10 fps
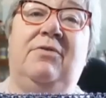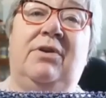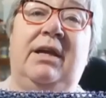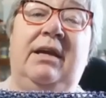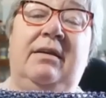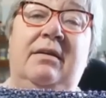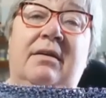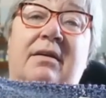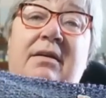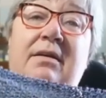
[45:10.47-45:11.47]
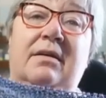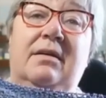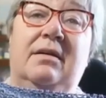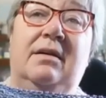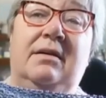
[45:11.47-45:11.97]
for a
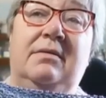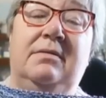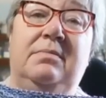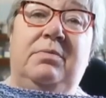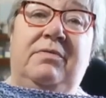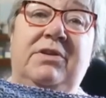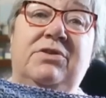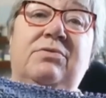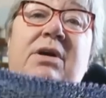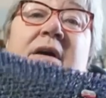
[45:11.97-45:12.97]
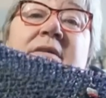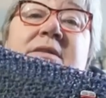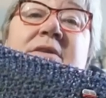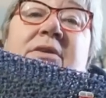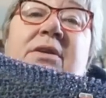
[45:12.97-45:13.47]
provisional
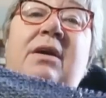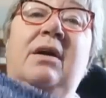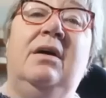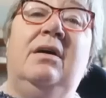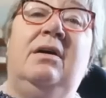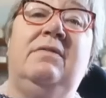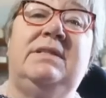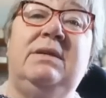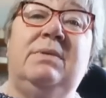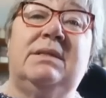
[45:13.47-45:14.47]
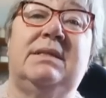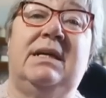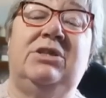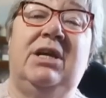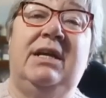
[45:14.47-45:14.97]
cast on. Obviously, once
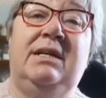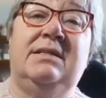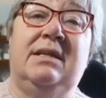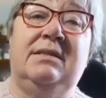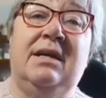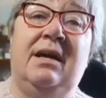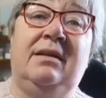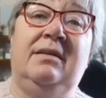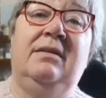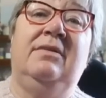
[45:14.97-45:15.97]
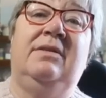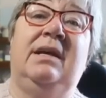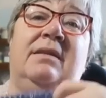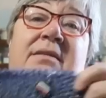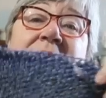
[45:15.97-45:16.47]
that chain is undone,
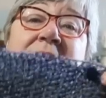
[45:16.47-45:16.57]
then